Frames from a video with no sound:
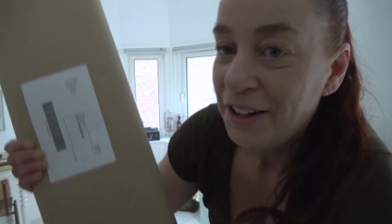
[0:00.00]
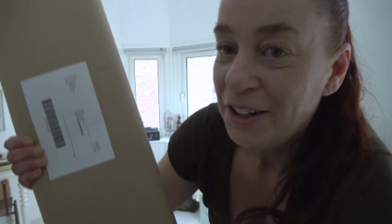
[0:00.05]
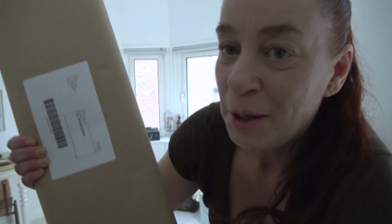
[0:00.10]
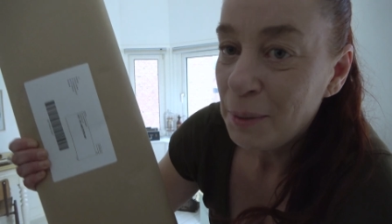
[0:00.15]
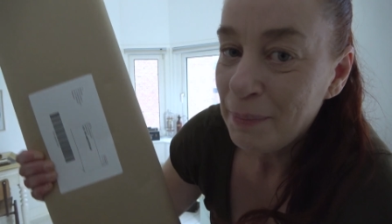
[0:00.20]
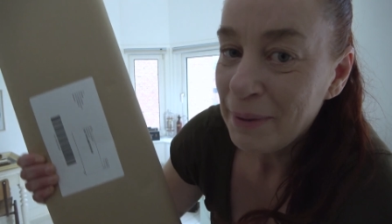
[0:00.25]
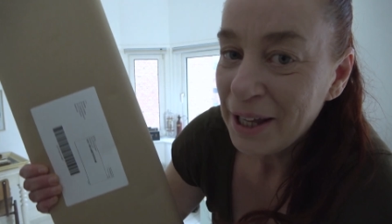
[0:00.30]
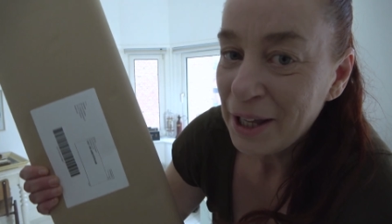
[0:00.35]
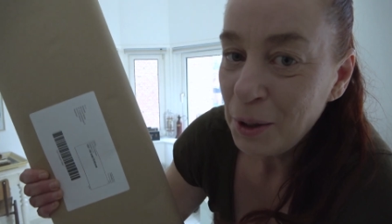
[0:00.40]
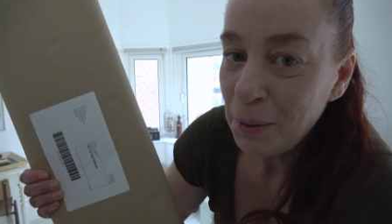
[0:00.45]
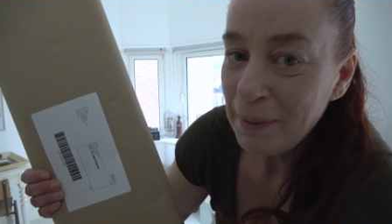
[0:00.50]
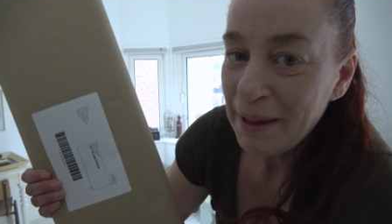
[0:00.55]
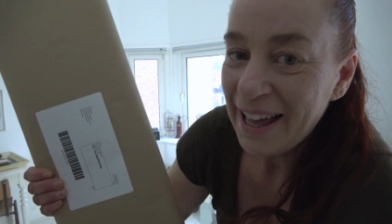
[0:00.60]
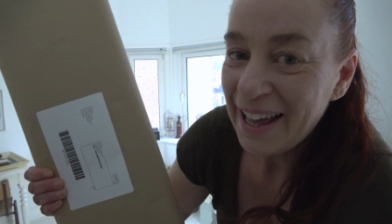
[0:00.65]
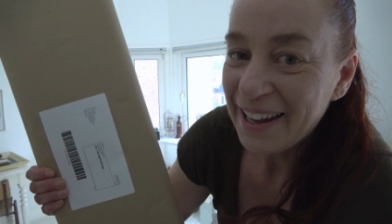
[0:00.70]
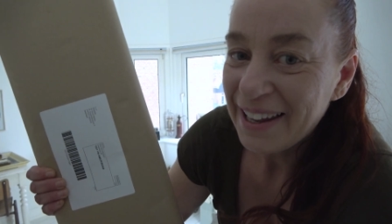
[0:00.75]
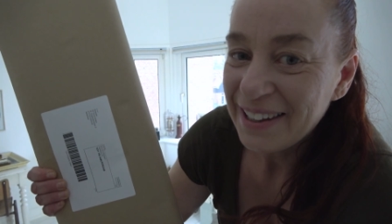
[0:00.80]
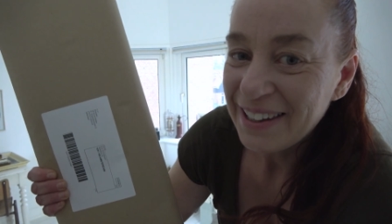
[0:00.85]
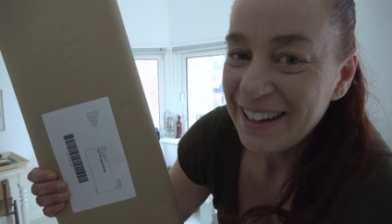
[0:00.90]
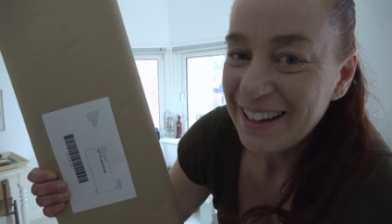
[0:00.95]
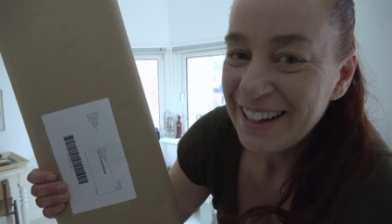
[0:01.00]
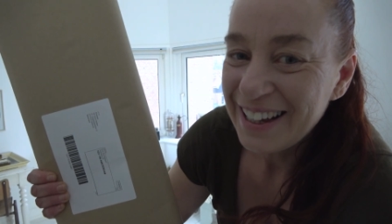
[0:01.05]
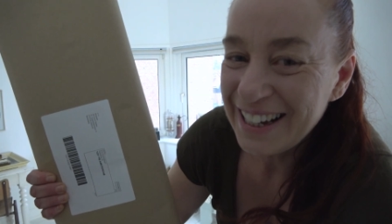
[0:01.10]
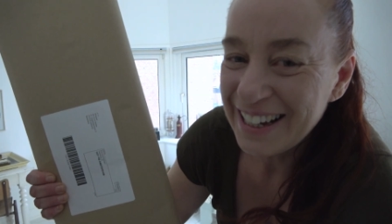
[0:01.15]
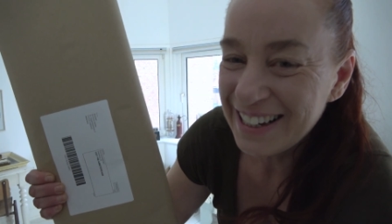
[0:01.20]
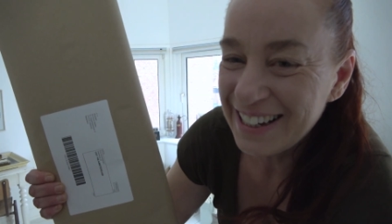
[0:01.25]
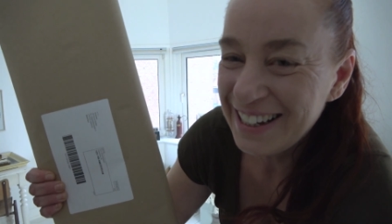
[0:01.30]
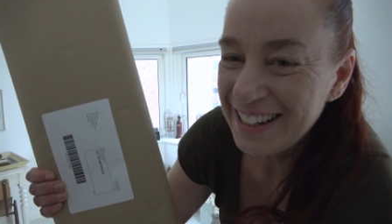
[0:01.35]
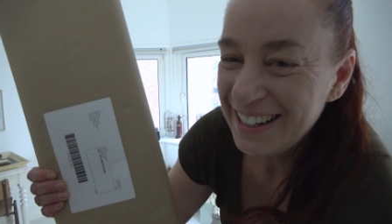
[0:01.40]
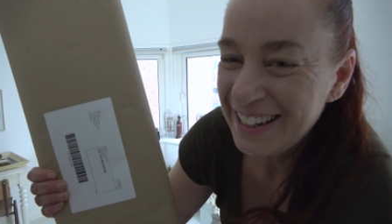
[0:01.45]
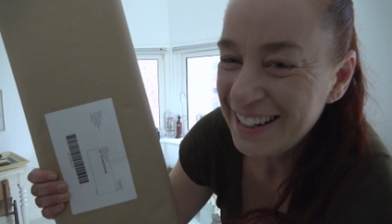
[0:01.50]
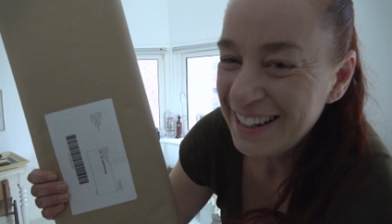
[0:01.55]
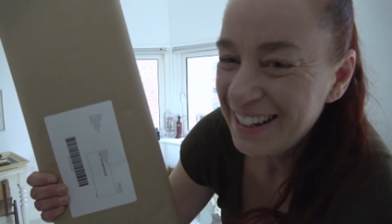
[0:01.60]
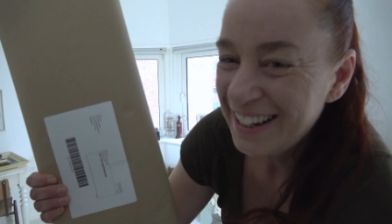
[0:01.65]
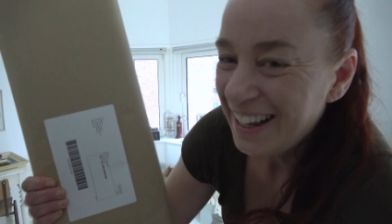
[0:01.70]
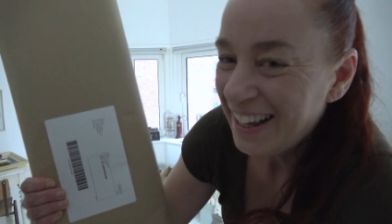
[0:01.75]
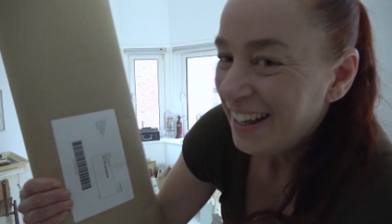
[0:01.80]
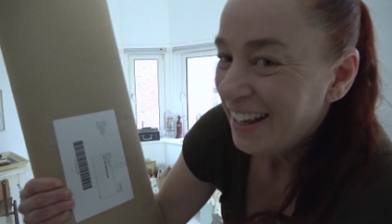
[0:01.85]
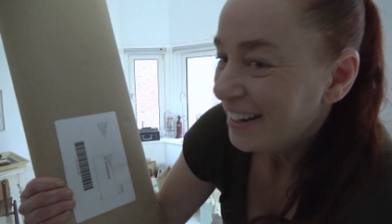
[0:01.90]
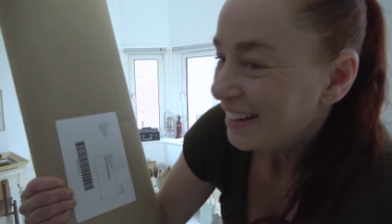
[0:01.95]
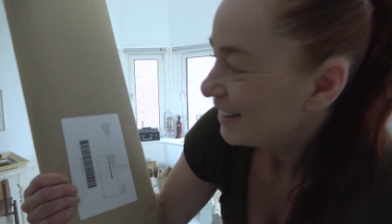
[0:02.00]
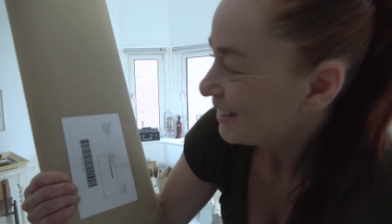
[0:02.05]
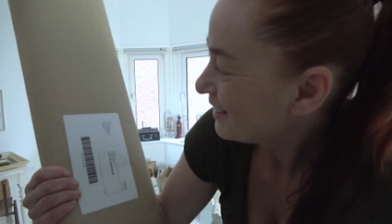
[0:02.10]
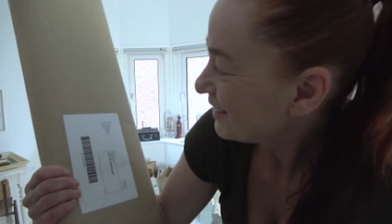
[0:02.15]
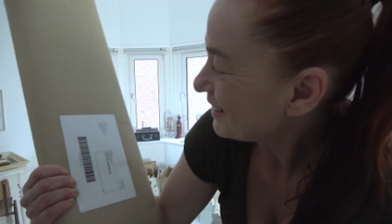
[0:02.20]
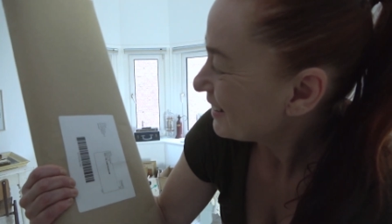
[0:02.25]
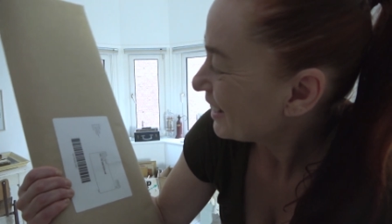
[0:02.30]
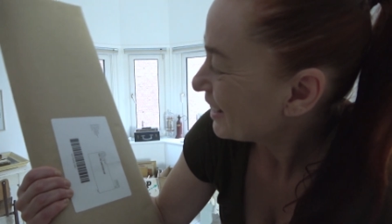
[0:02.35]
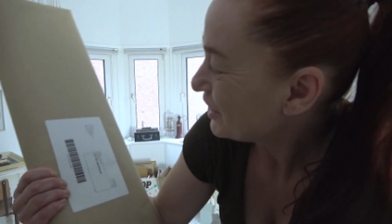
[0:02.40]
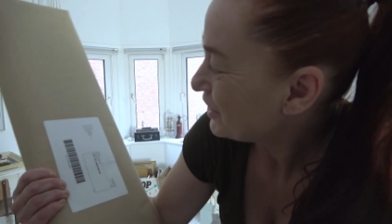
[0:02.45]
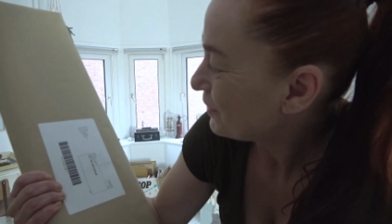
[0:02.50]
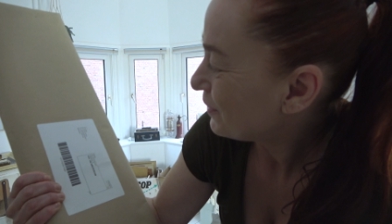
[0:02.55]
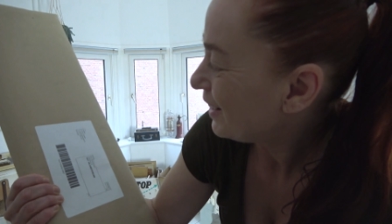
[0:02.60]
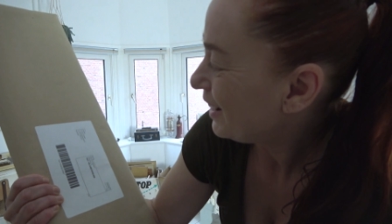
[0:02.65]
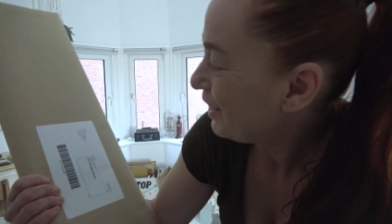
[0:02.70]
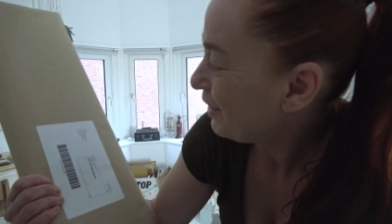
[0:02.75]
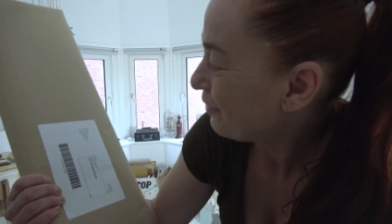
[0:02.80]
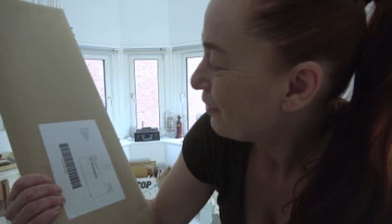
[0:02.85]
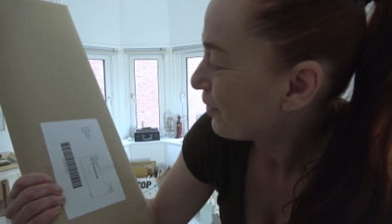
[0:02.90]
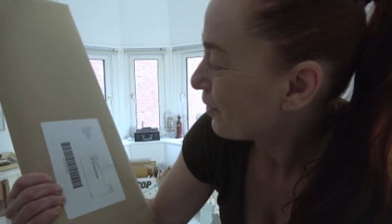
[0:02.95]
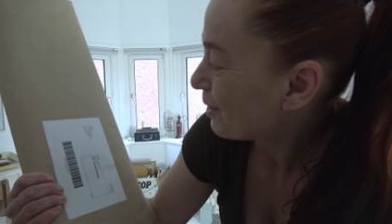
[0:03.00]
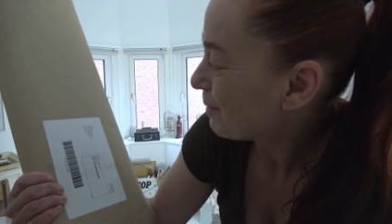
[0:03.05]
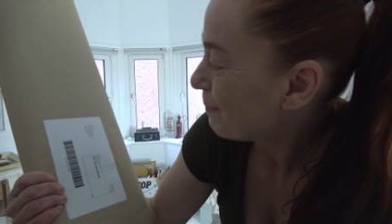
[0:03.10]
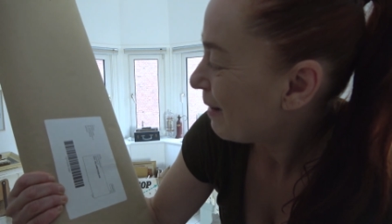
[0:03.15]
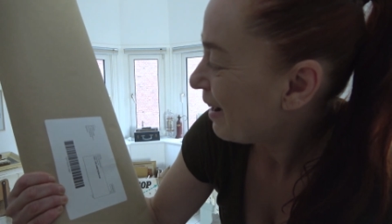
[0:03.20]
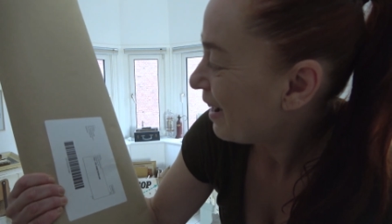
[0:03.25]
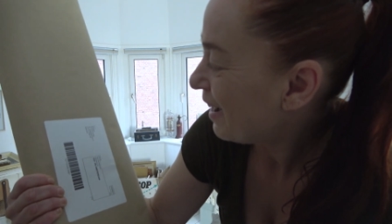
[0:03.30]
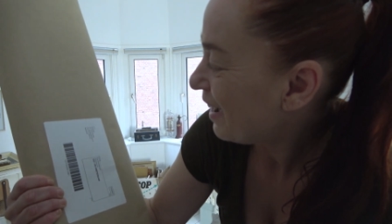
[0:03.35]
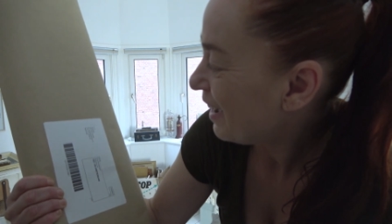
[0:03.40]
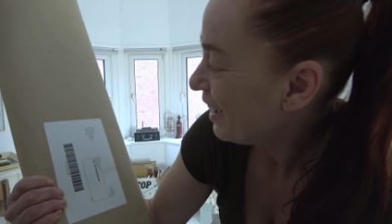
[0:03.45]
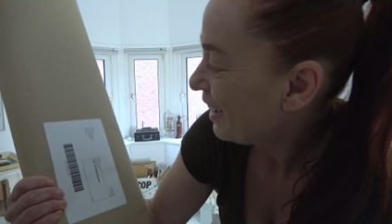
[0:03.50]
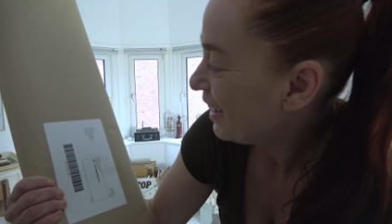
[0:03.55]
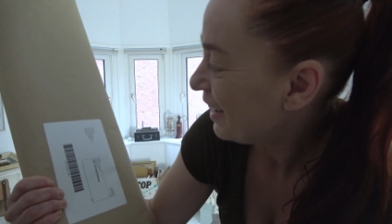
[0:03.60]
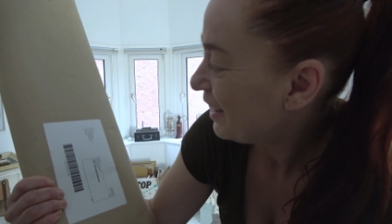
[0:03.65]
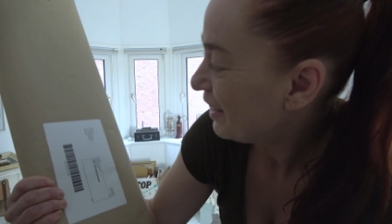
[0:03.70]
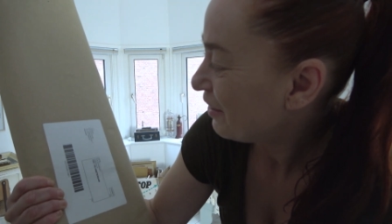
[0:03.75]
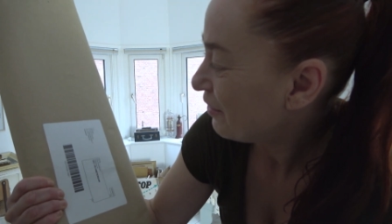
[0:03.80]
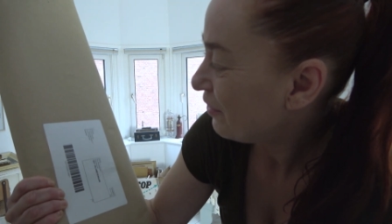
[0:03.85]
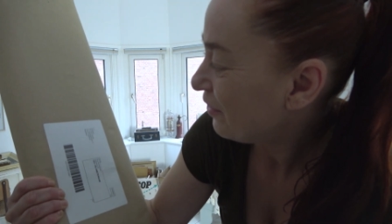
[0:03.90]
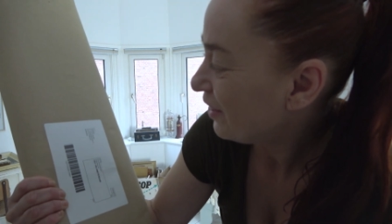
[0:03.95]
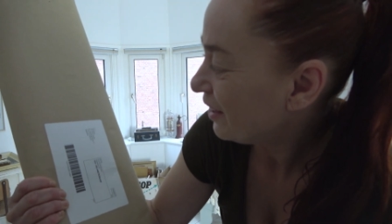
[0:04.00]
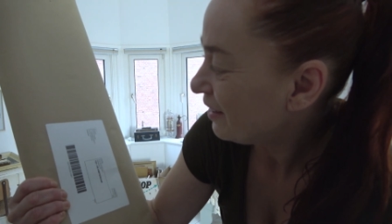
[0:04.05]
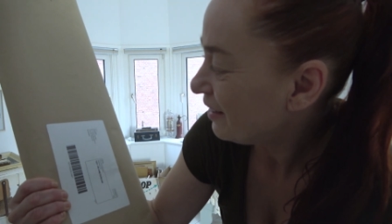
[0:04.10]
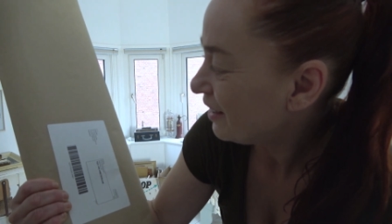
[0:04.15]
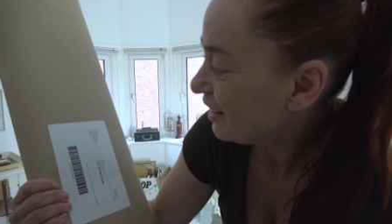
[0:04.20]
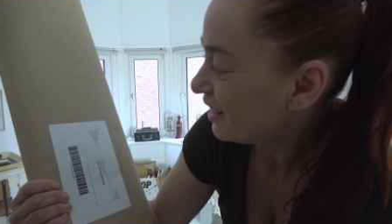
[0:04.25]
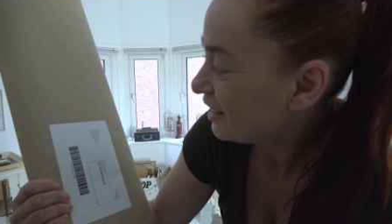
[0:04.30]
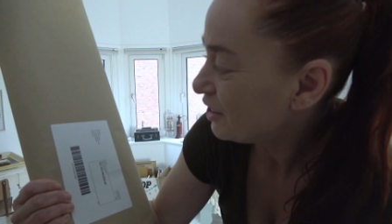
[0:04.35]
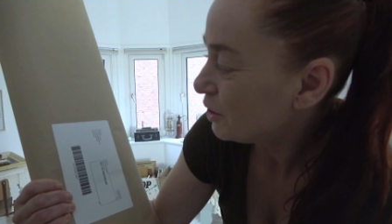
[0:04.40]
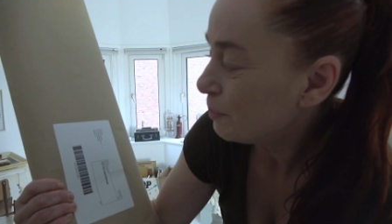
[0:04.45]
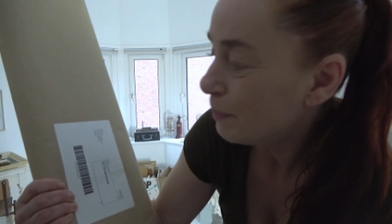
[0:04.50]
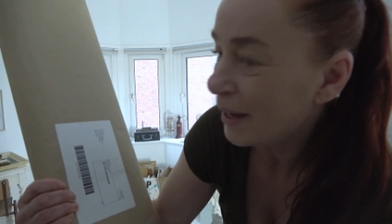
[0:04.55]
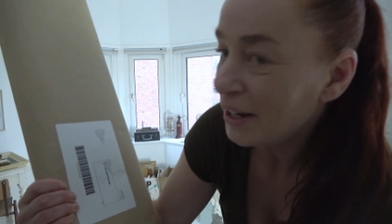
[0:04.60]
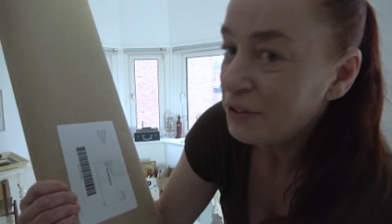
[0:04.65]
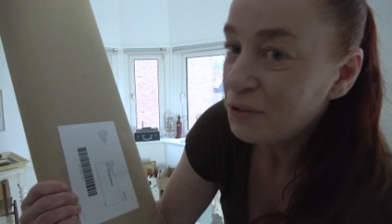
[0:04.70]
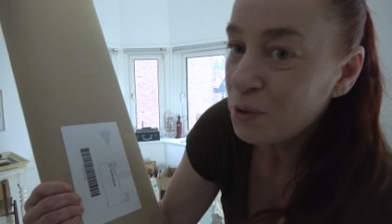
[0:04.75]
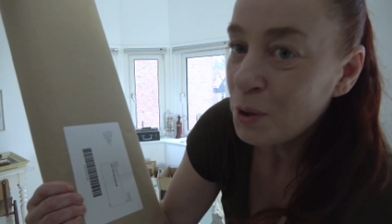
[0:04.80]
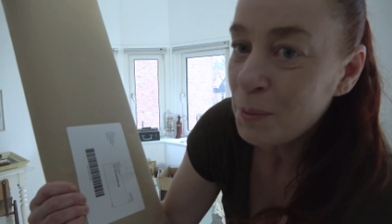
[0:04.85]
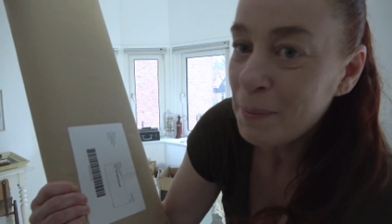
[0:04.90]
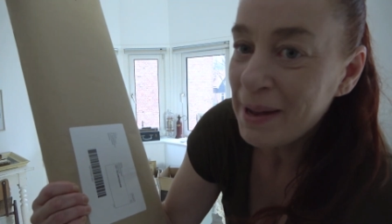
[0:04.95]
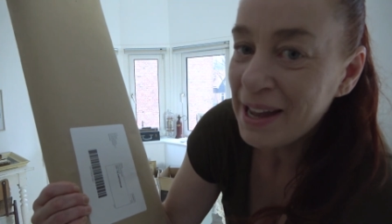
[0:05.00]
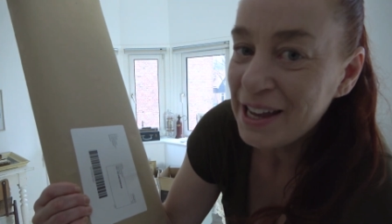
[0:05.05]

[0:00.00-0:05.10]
the mailman this is actually for my vintage bedroom